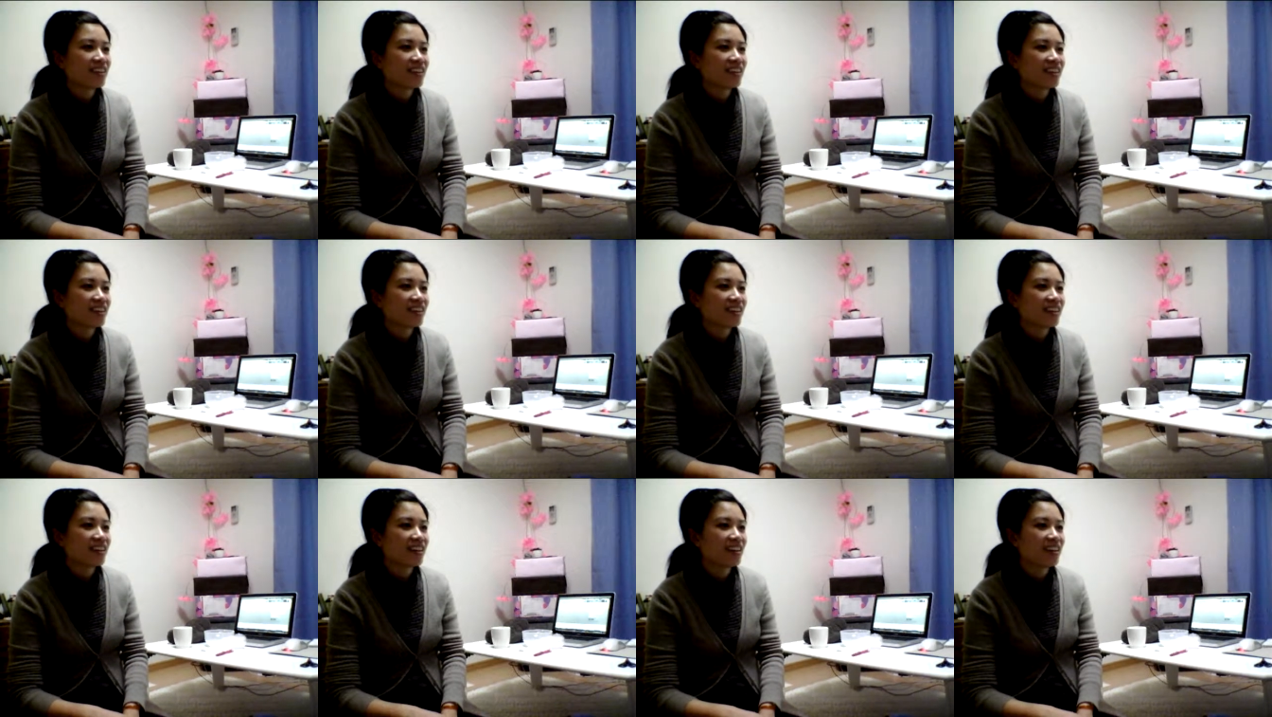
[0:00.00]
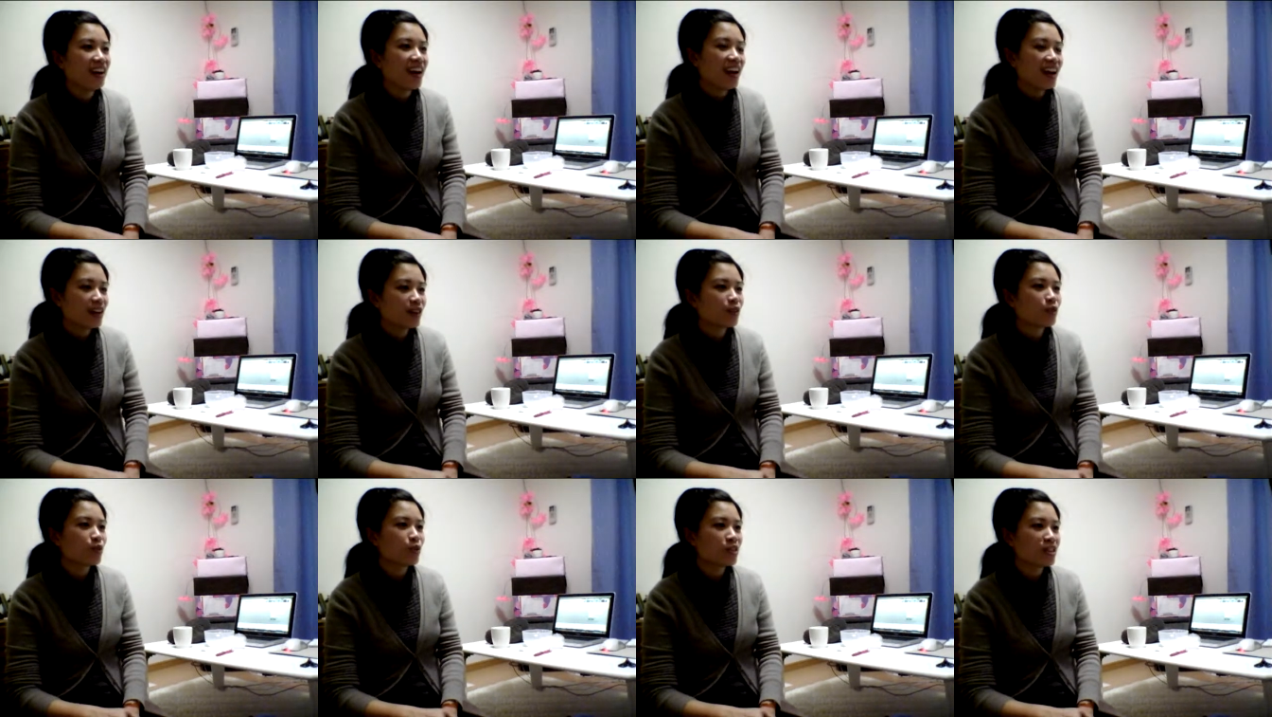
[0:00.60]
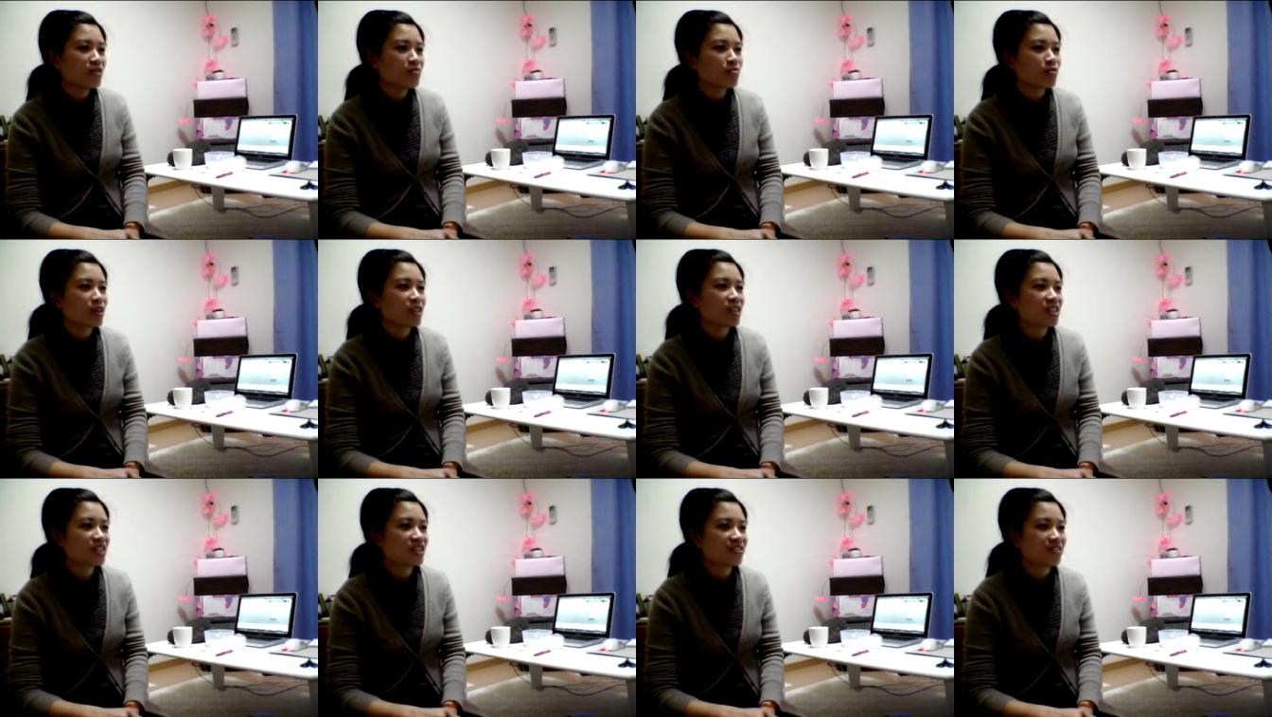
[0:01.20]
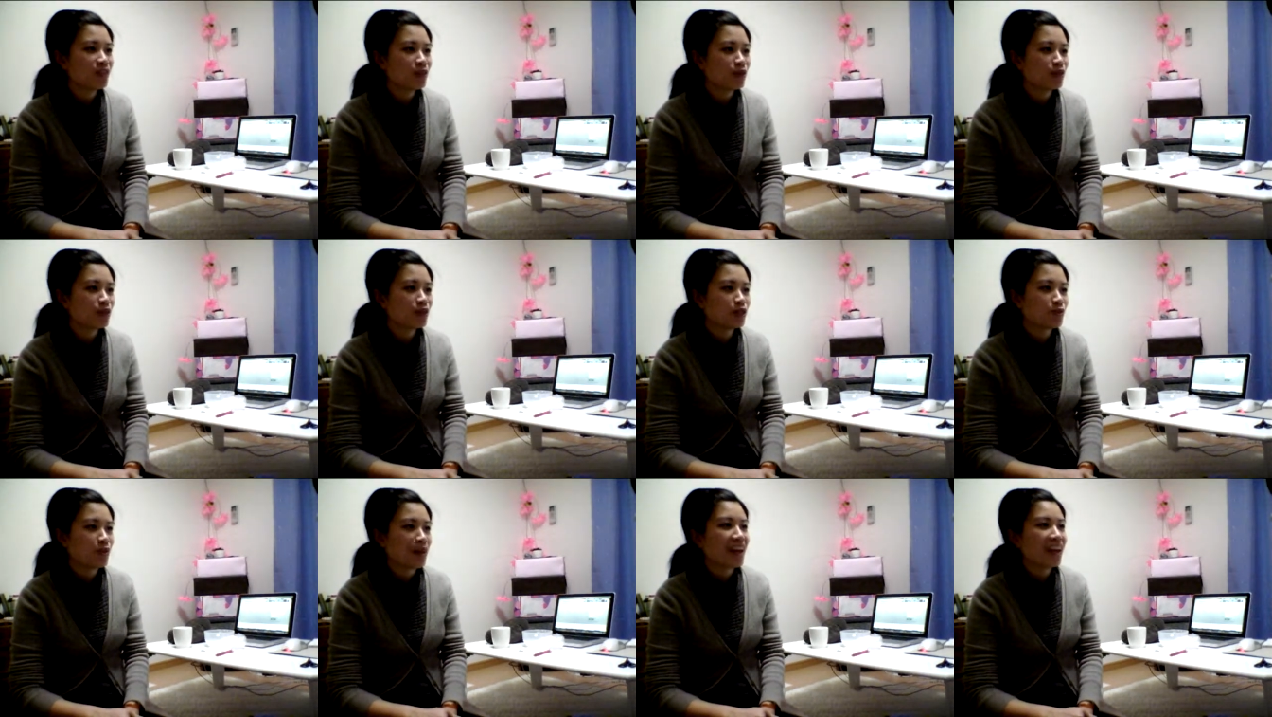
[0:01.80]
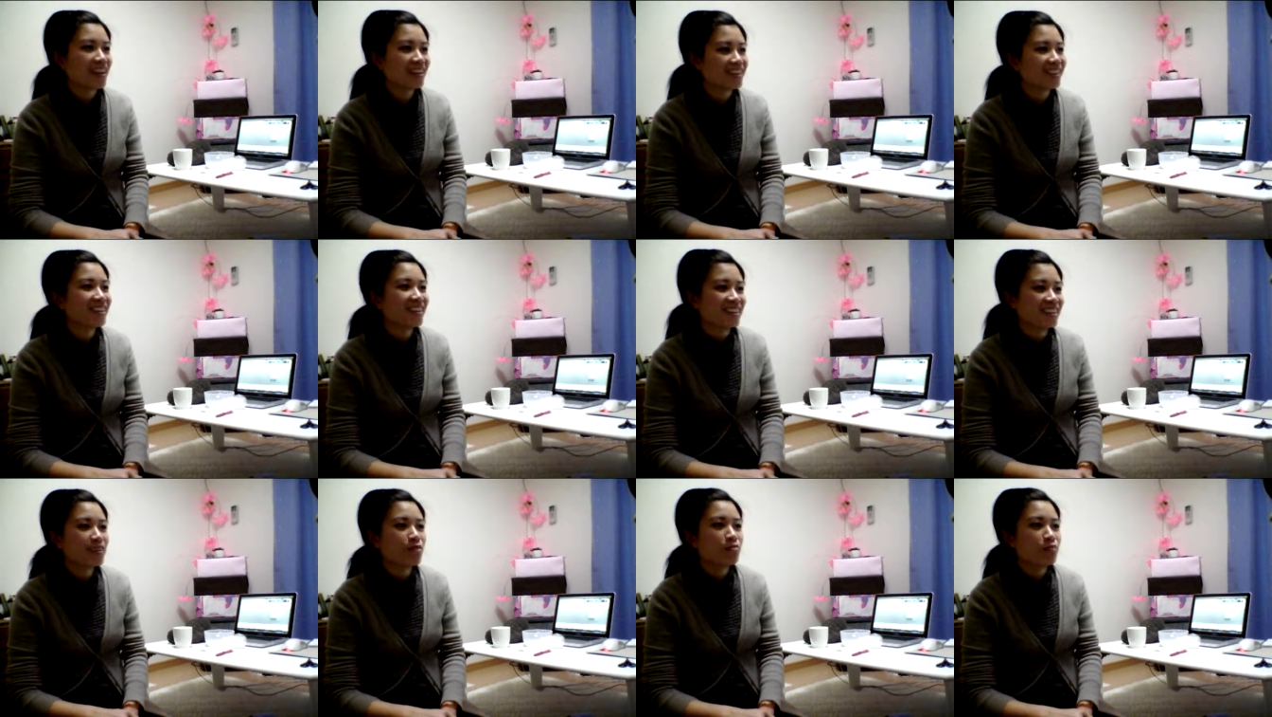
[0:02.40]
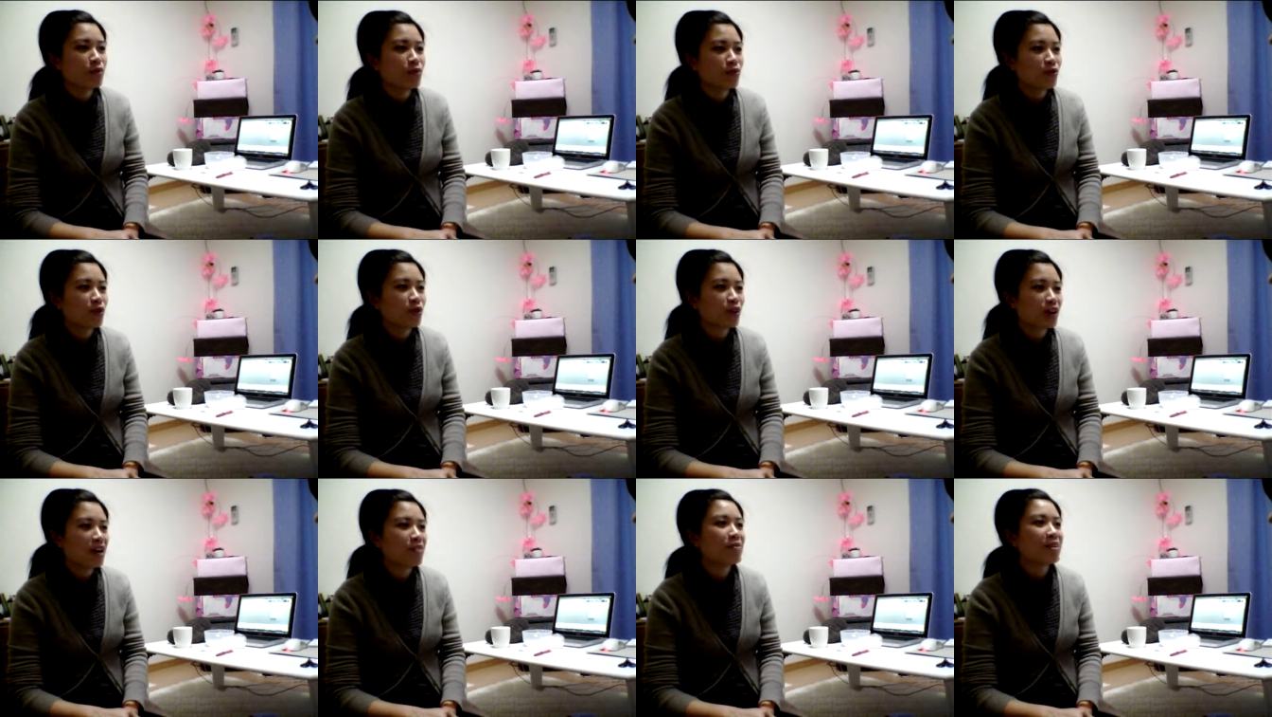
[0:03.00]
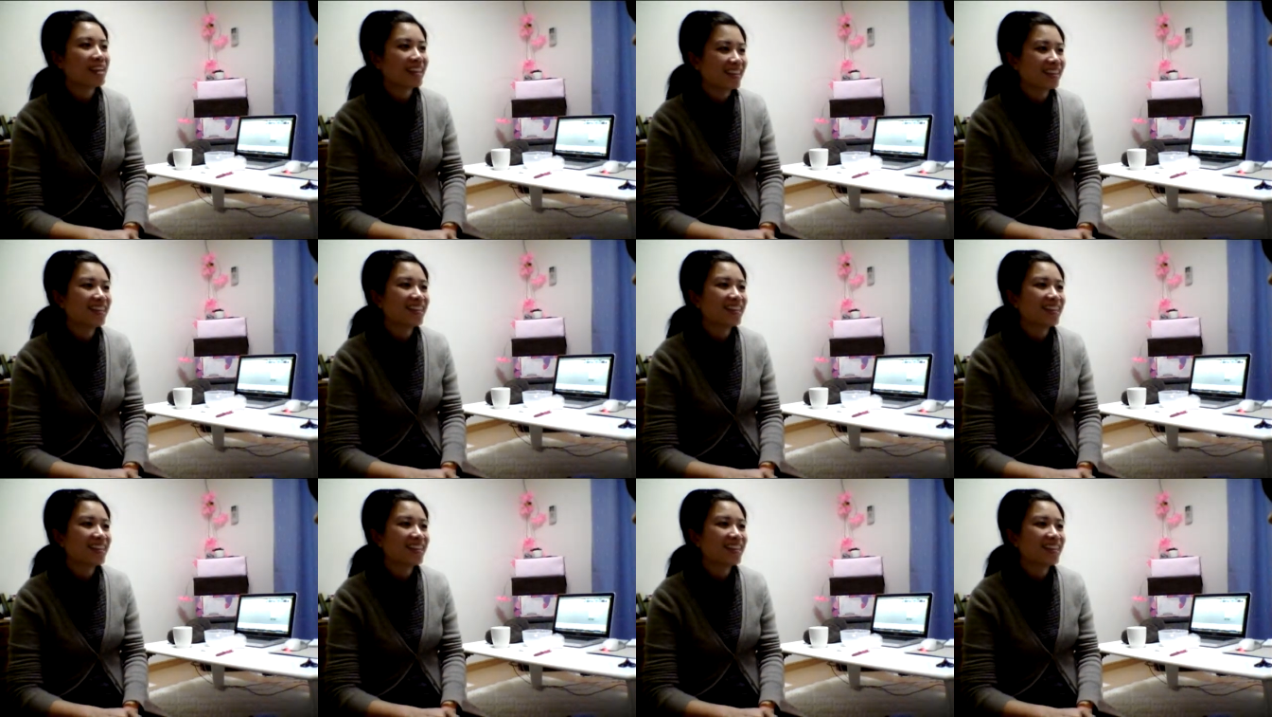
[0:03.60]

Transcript: So I had a good impression of Japan before coming.